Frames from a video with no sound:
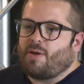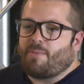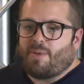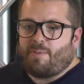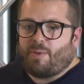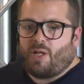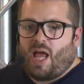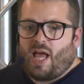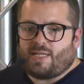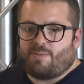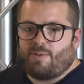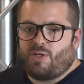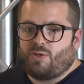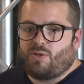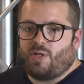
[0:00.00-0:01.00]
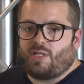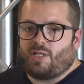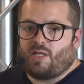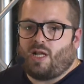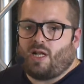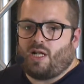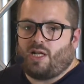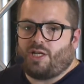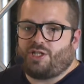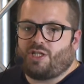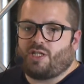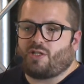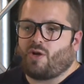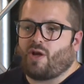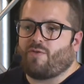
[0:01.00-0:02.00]
Some people ask me to do it in English.
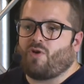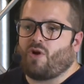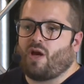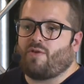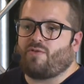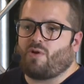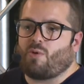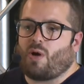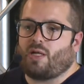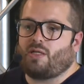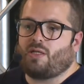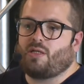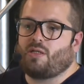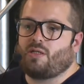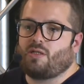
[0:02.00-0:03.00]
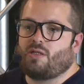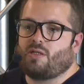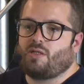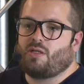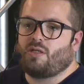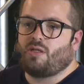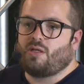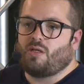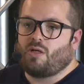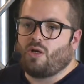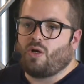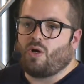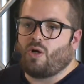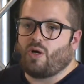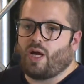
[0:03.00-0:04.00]
It's okay for everyone?
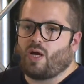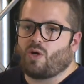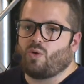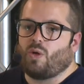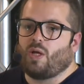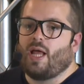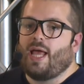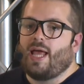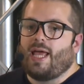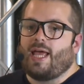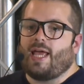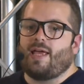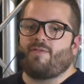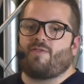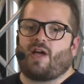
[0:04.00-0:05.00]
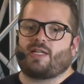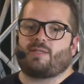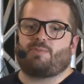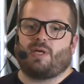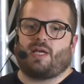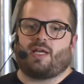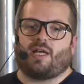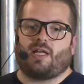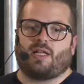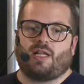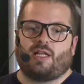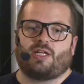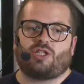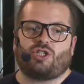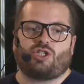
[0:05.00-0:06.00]
Okay, cool. If I speak
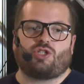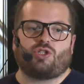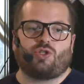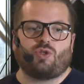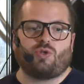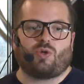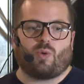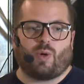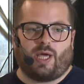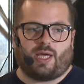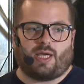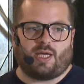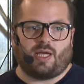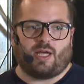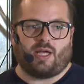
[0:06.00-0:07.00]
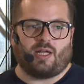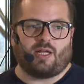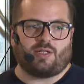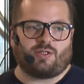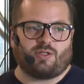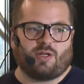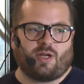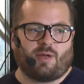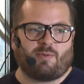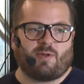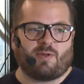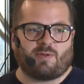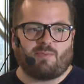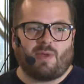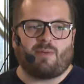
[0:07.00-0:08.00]
English too quick and
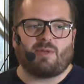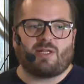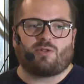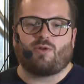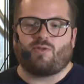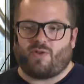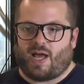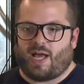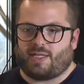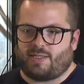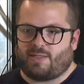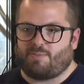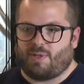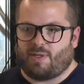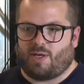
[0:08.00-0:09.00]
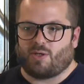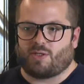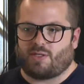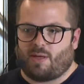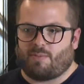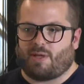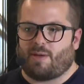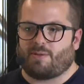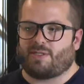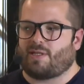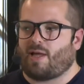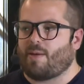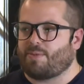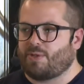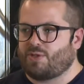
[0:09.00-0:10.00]
maybe too fast, because sometimes it
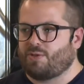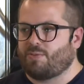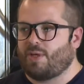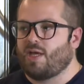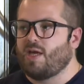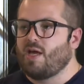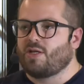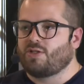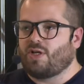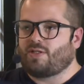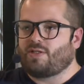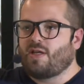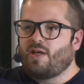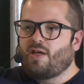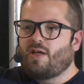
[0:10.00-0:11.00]
happens to me, just